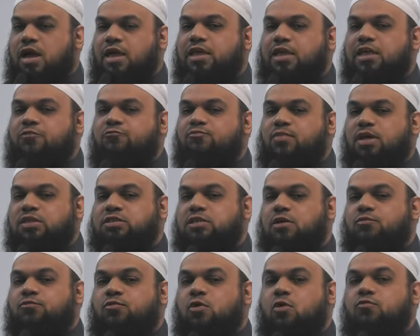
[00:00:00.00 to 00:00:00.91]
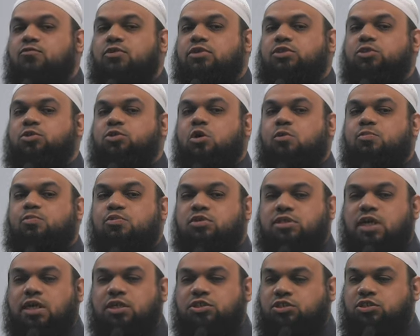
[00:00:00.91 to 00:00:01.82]
I give myself over to your
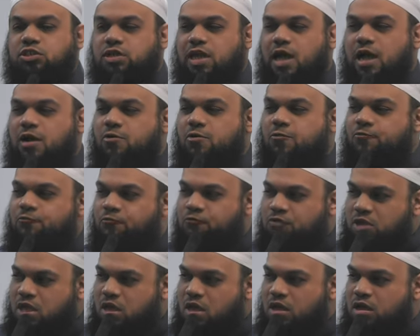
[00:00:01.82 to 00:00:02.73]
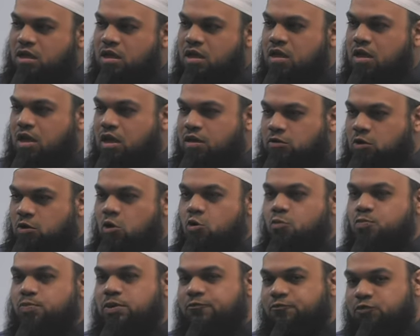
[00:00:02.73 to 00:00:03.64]
protection out of fear and
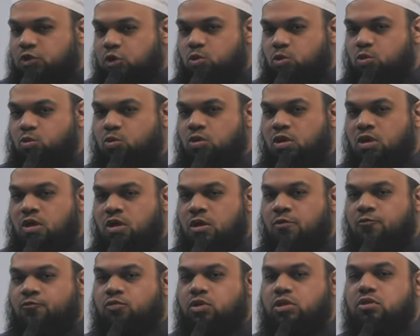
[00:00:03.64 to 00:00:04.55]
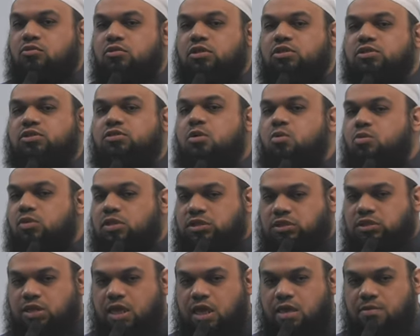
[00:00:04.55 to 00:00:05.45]
hope of you. for there is no
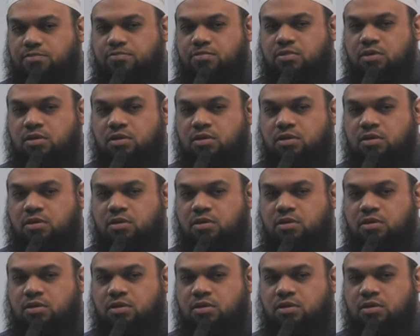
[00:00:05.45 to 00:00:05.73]
escape,